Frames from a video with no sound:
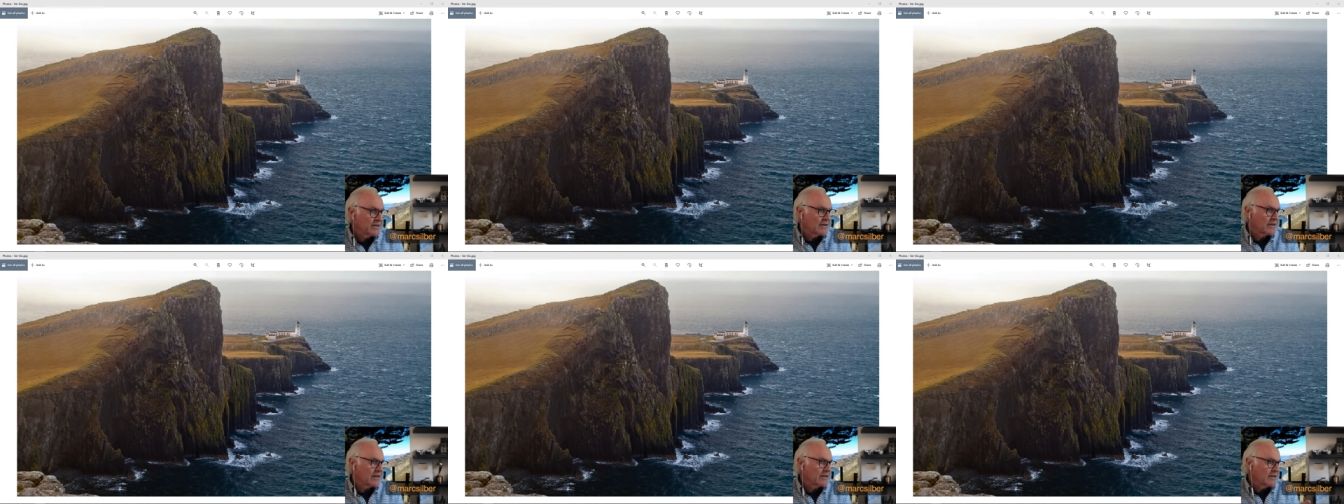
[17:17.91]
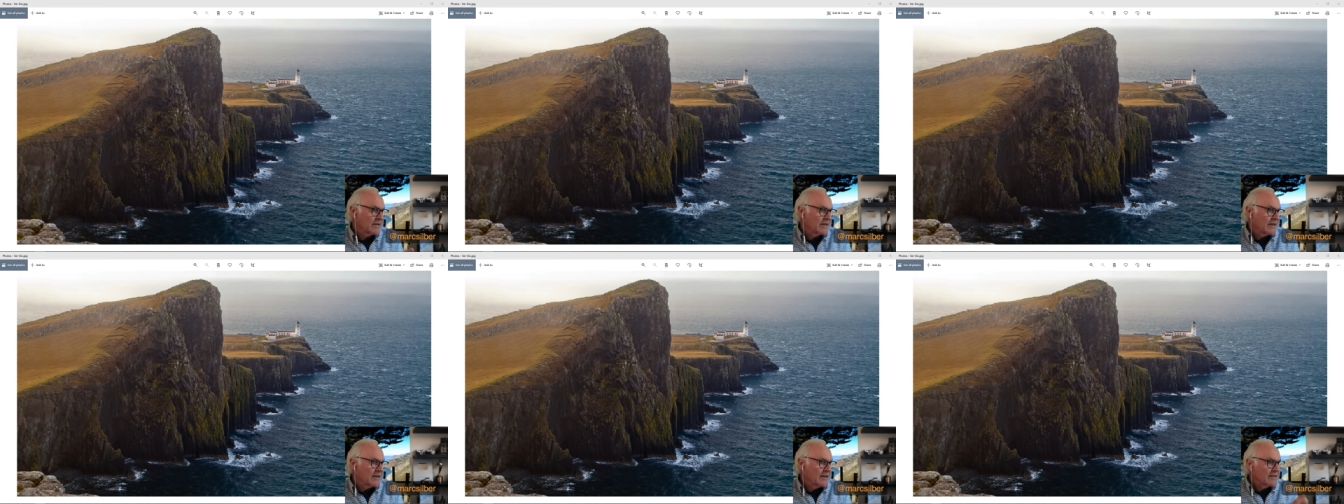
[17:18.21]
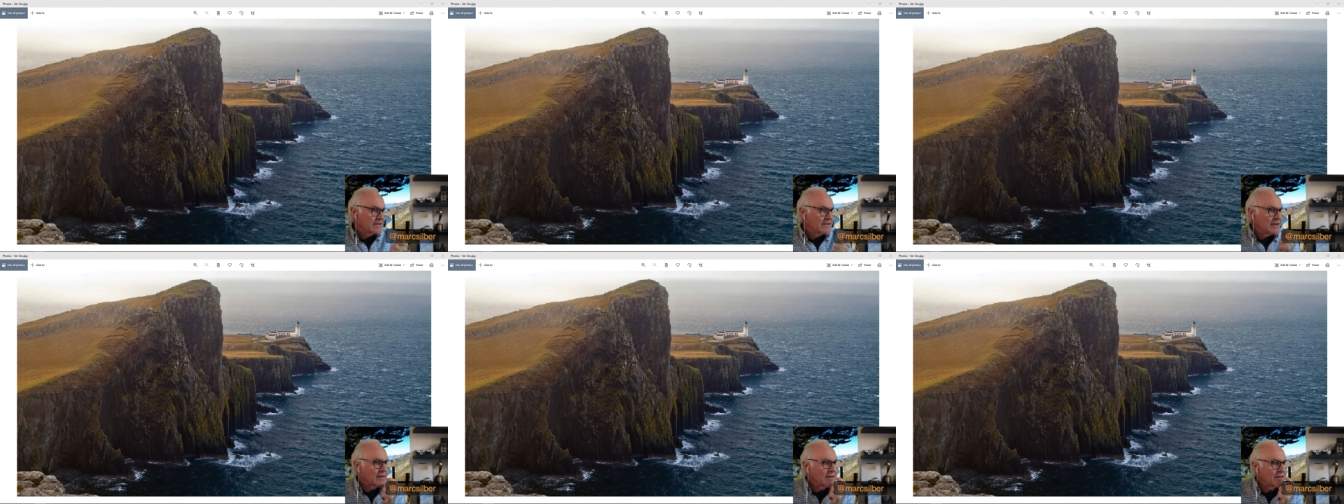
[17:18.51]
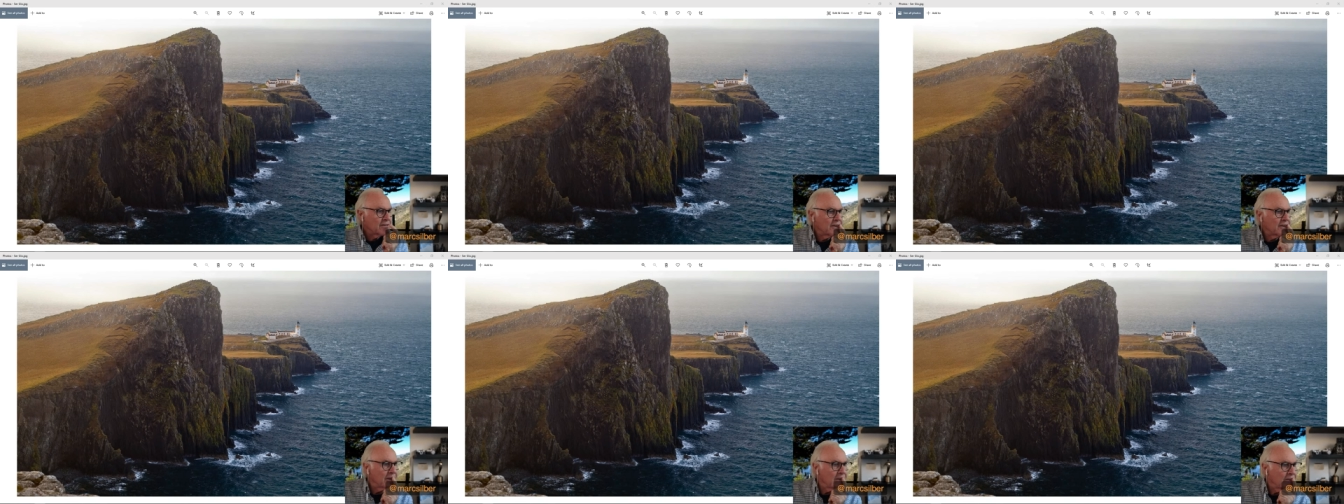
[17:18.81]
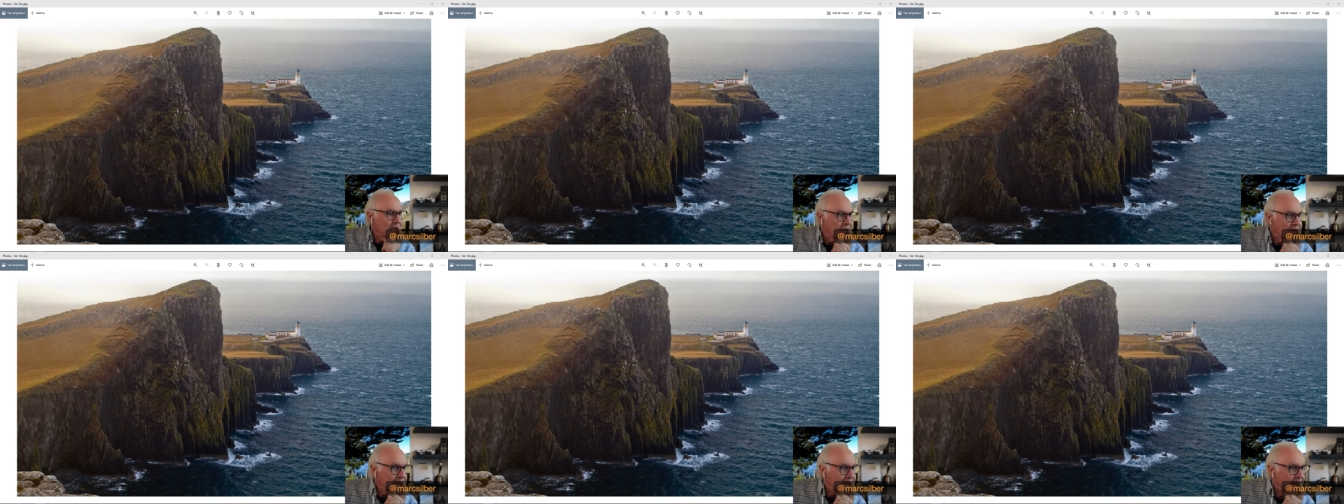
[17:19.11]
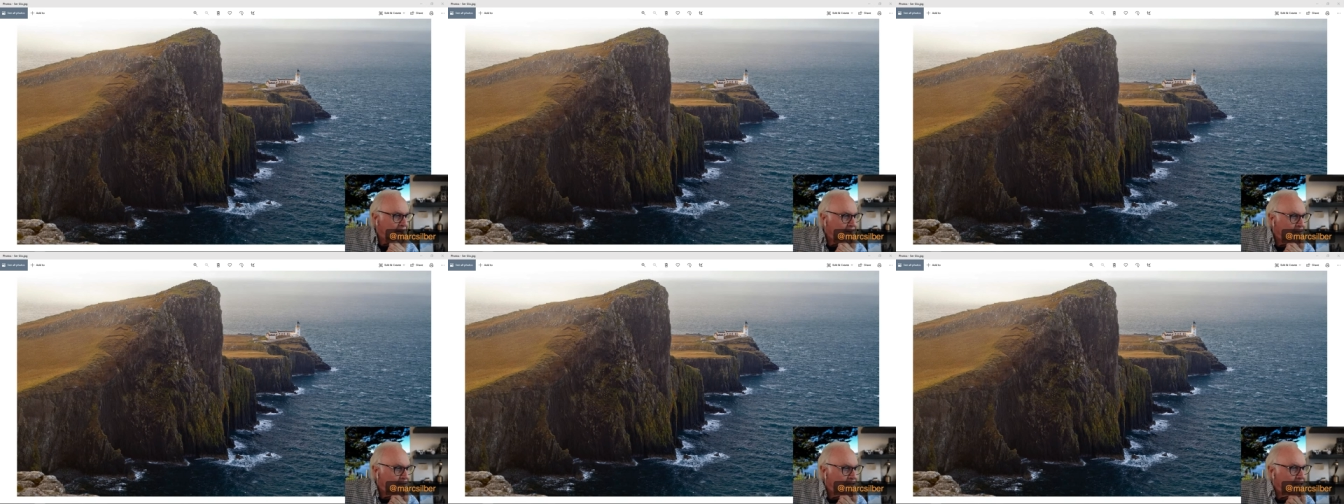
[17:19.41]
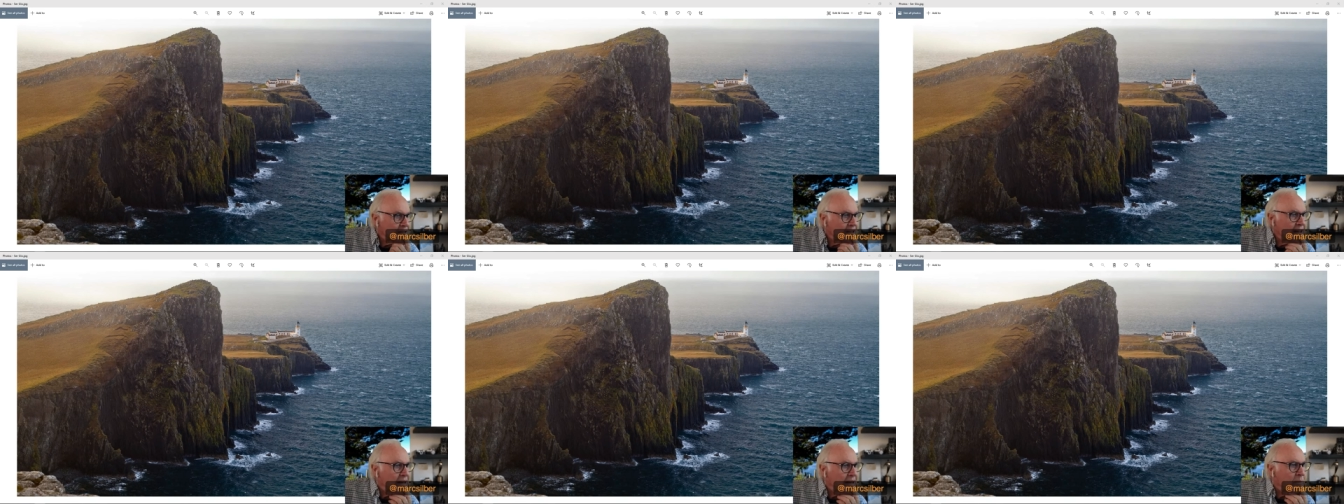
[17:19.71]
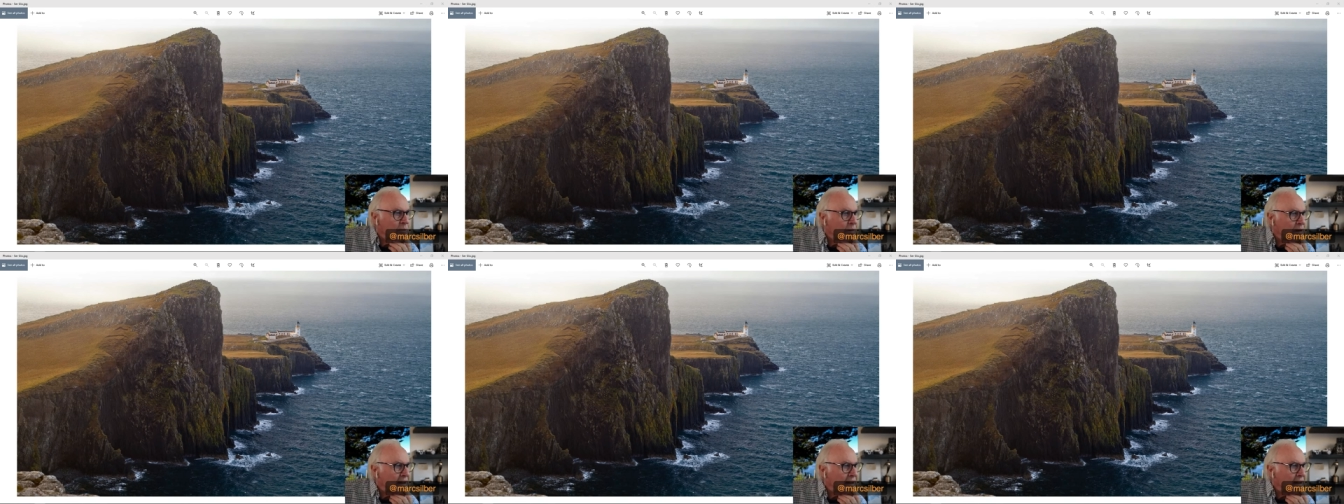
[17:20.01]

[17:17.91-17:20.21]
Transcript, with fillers: The, the other thing, it looks like there's a lot of